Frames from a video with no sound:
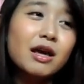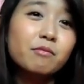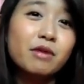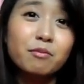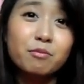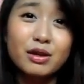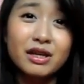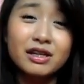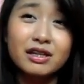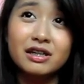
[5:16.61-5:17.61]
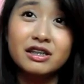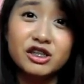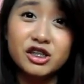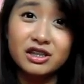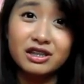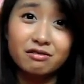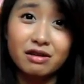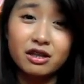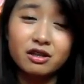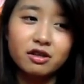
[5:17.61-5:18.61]
preferably the digital
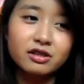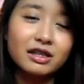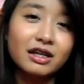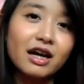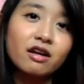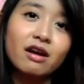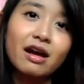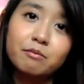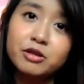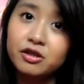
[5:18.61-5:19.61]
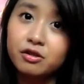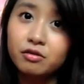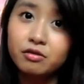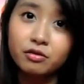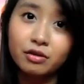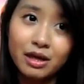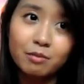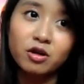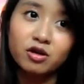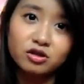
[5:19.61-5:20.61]
one, because it kind of helps you to
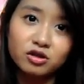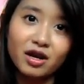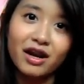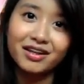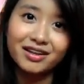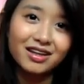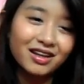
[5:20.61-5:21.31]
keep on track.